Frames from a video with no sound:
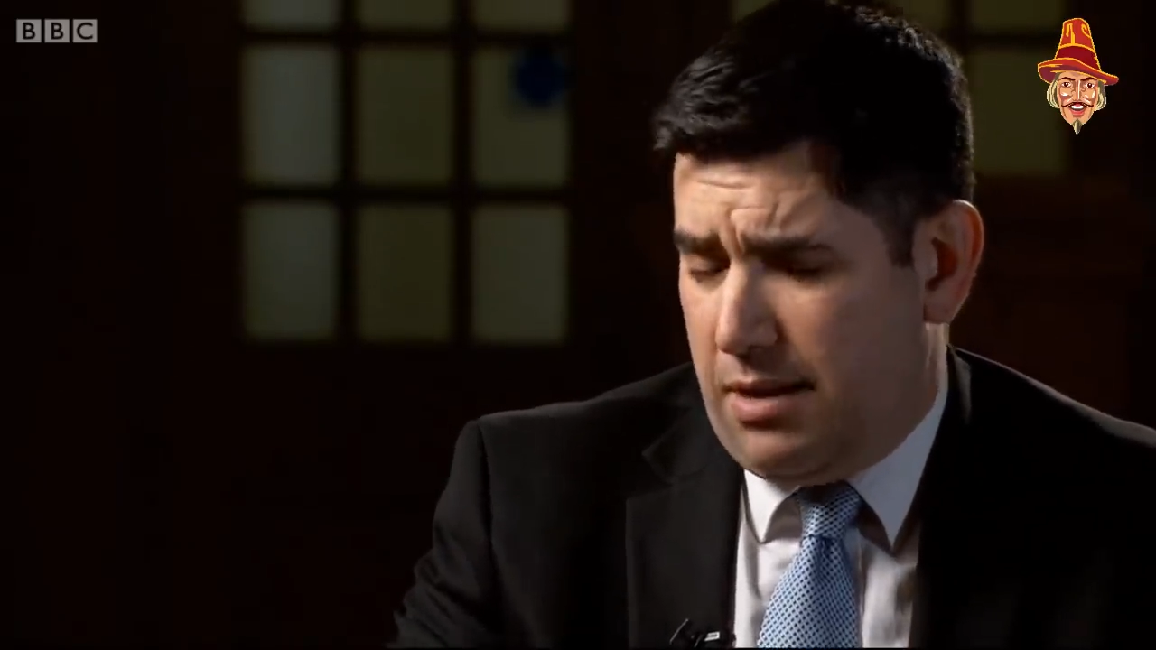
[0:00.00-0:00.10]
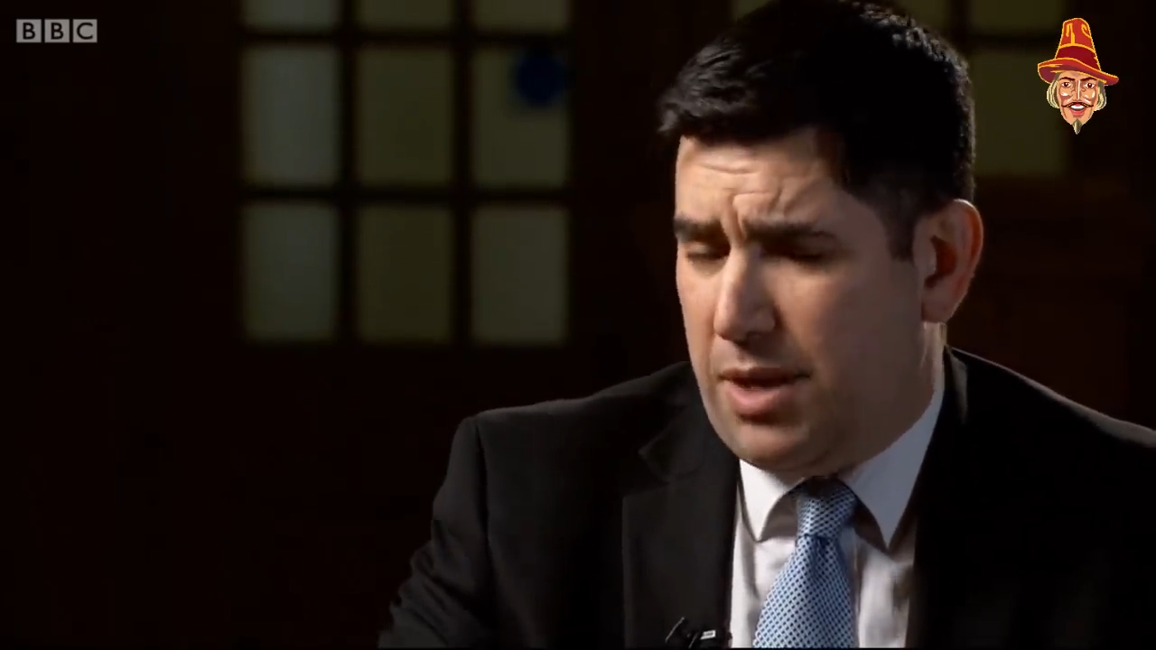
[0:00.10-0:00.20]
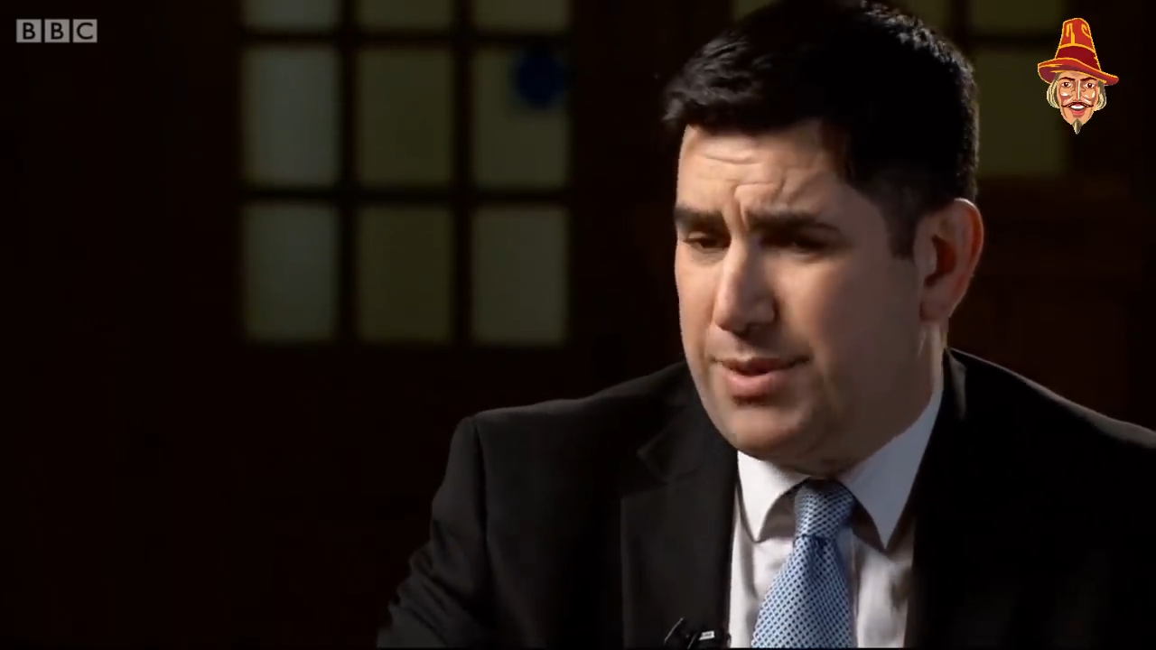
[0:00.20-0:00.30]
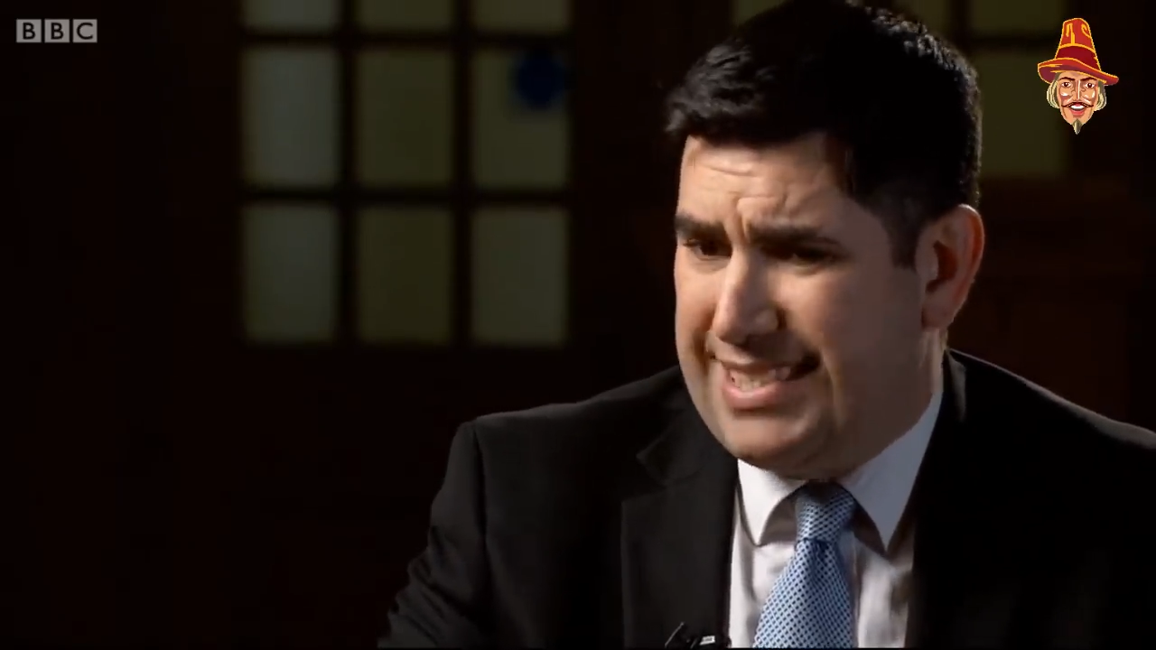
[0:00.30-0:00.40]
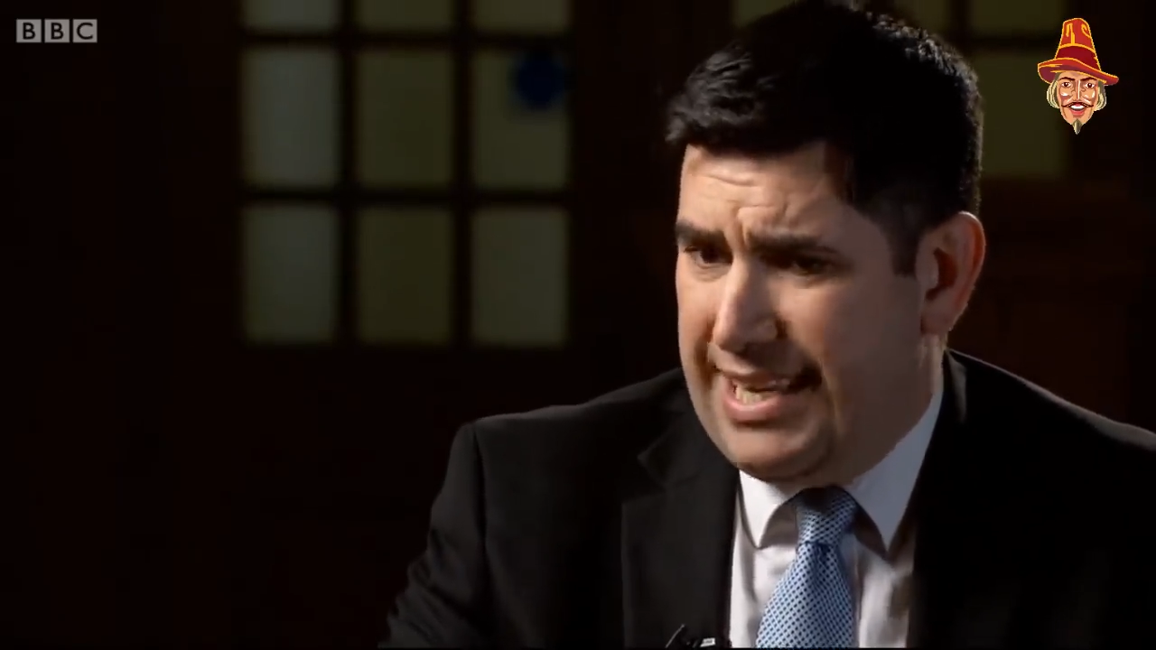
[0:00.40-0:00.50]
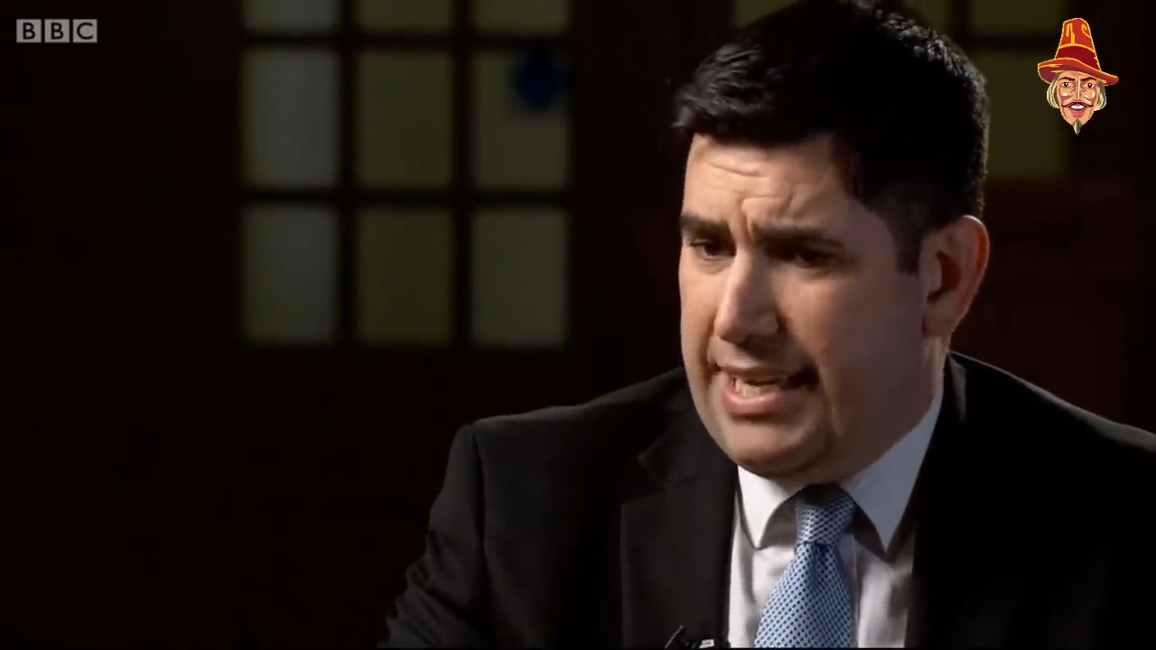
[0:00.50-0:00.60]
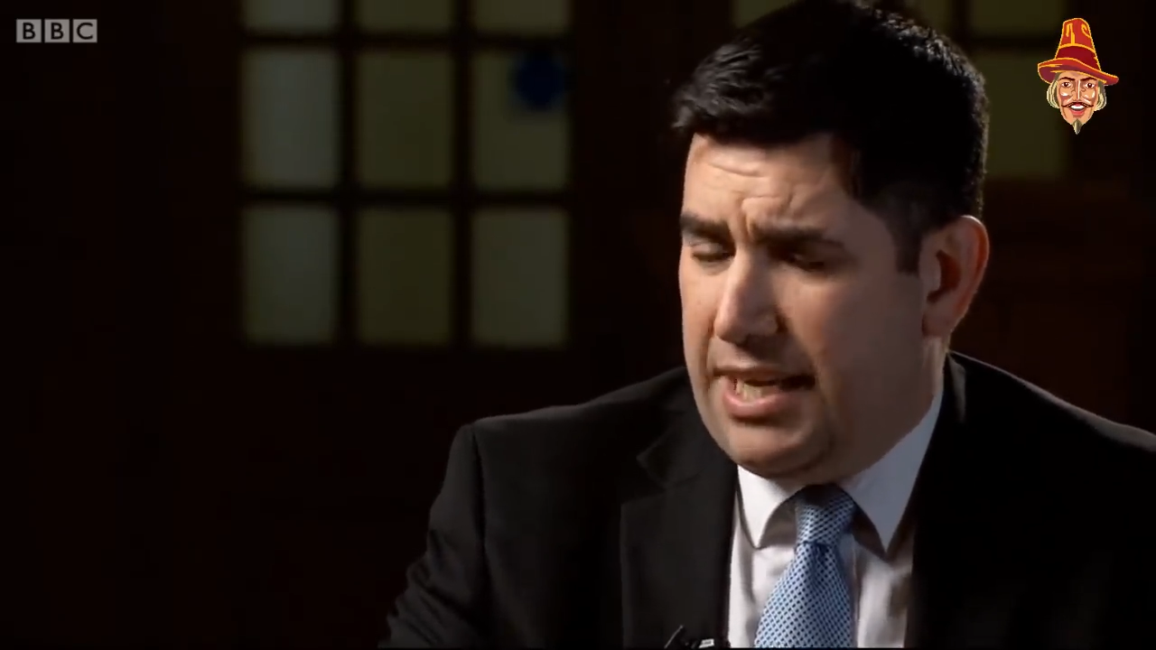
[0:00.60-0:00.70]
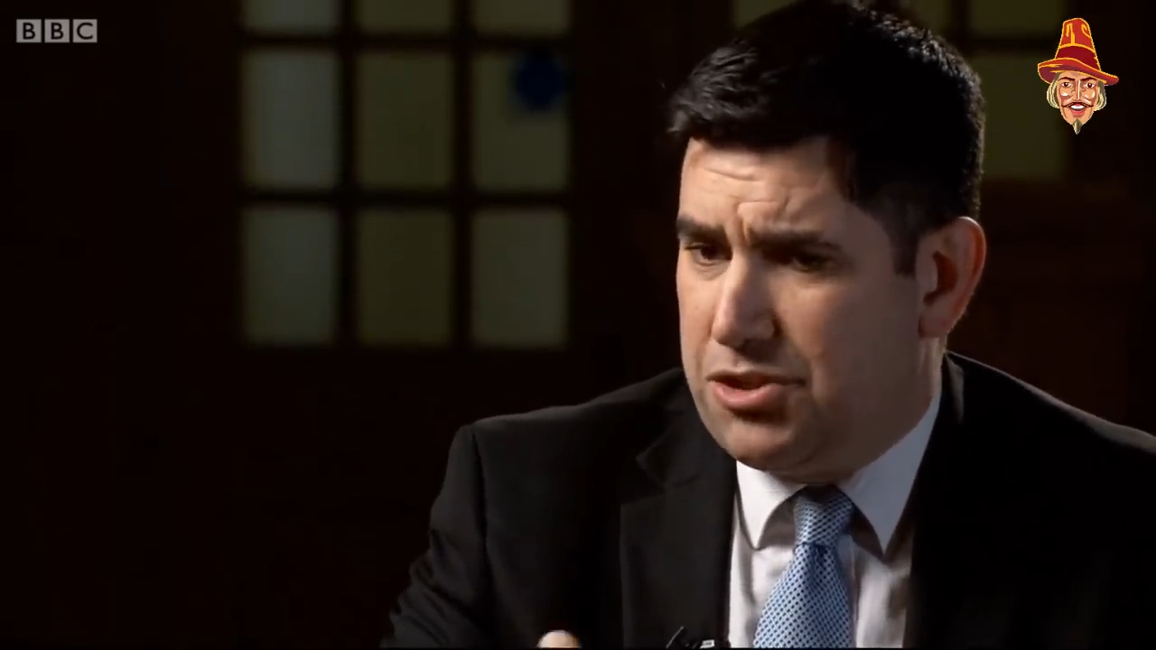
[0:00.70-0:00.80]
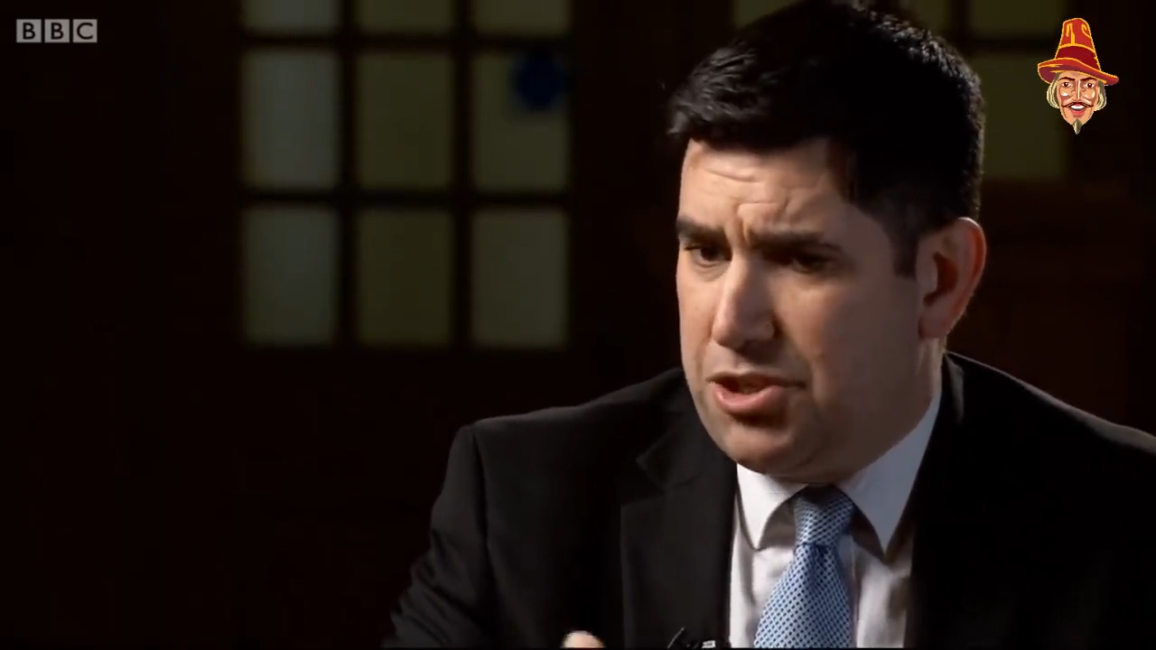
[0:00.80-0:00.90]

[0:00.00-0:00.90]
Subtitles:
What I was seeking